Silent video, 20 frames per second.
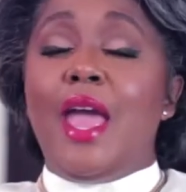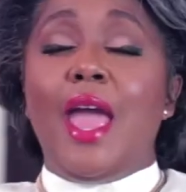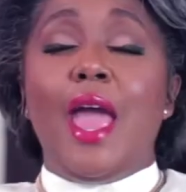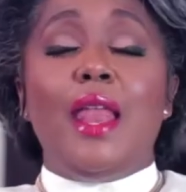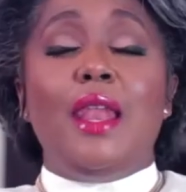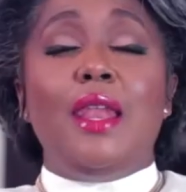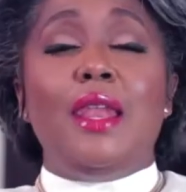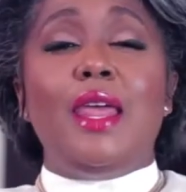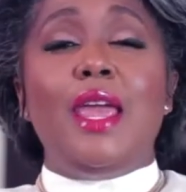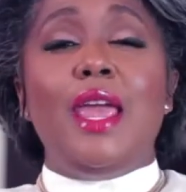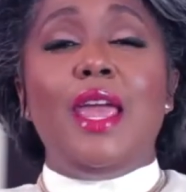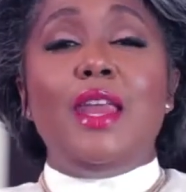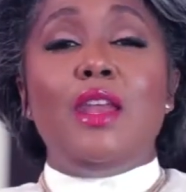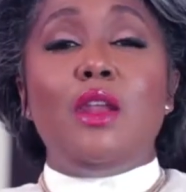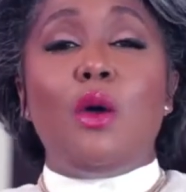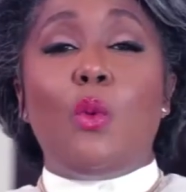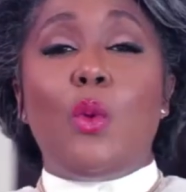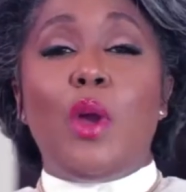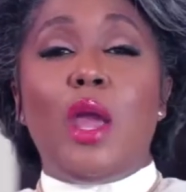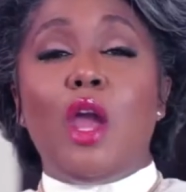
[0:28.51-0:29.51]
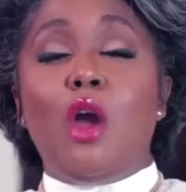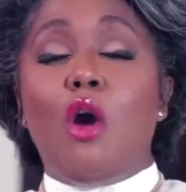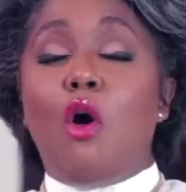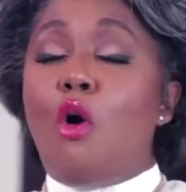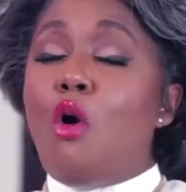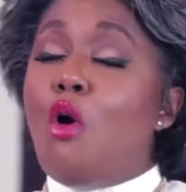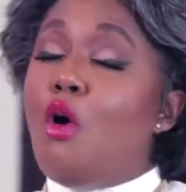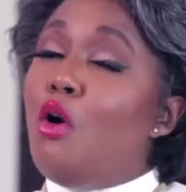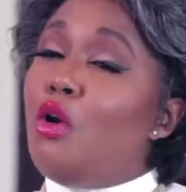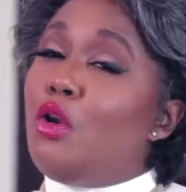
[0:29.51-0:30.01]
and laying away
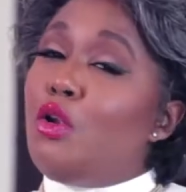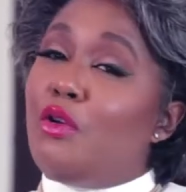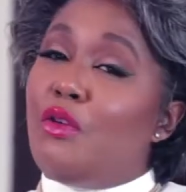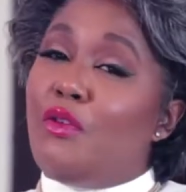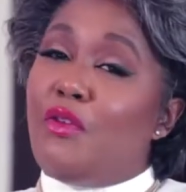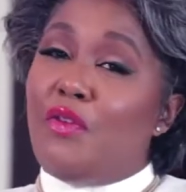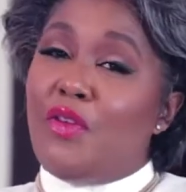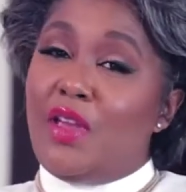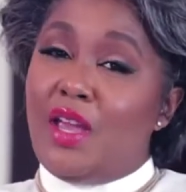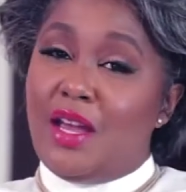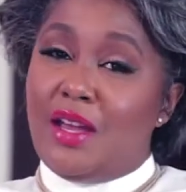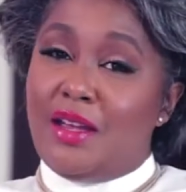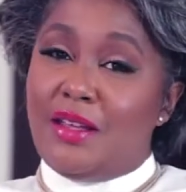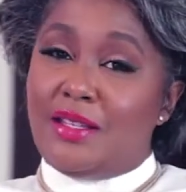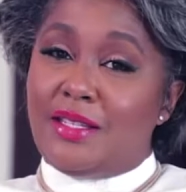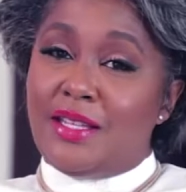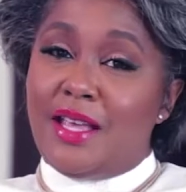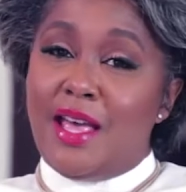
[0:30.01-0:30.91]
all your fears